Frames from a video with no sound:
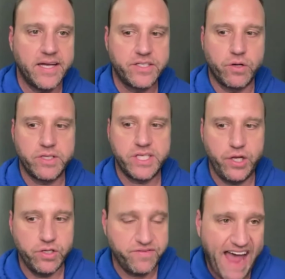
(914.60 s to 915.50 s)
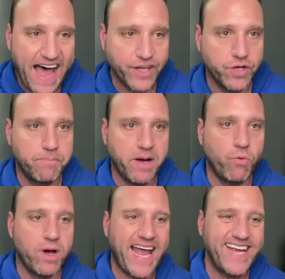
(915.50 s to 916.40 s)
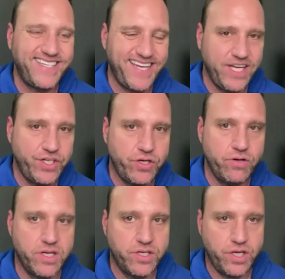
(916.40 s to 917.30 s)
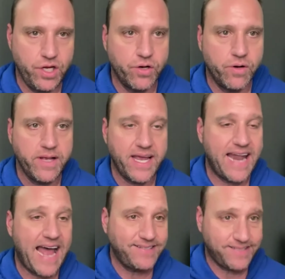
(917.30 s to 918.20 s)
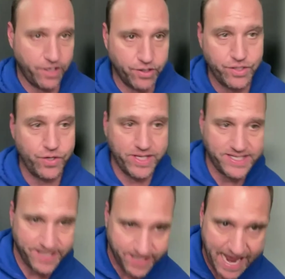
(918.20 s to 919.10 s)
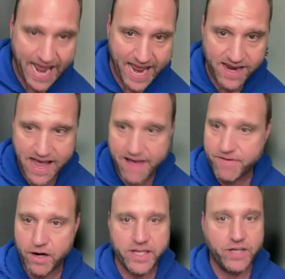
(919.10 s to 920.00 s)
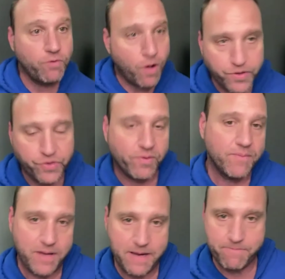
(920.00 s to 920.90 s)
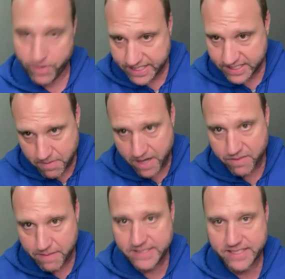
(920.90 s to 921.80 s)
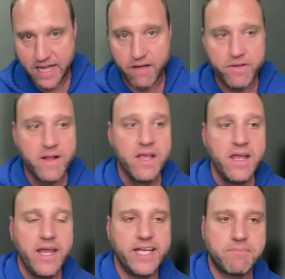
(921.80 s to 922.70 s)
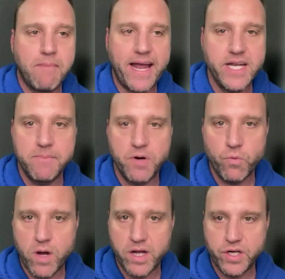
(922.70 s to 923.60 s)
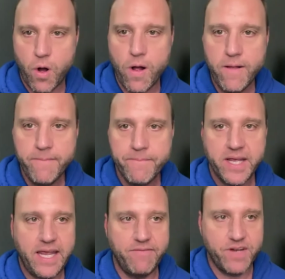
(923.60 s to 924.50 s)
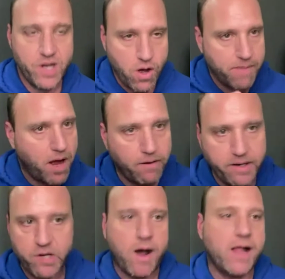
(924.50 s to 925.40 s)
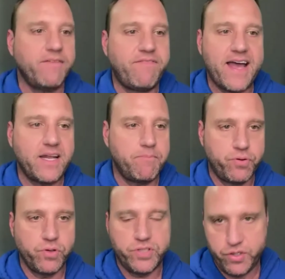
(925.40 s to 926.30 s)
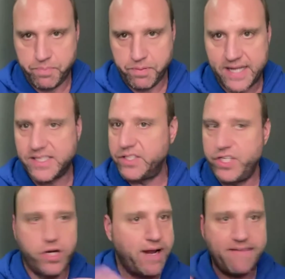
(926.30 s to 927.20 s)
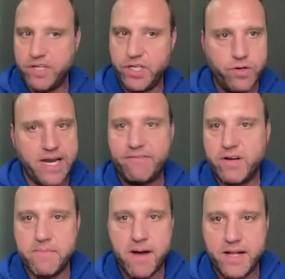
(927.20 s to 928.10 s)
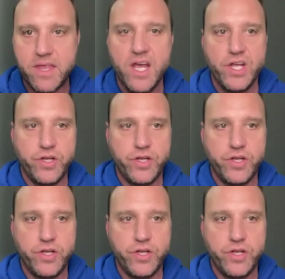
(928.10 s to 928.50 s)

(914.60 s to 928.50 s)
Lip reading: And so it's huge value. But what I teach you to do, and I still do this today, I've already enrolled 3 people this month myself, is my number one goal, even though I'm already qualified in Pool 2 Plus, because you don't have to do it every month.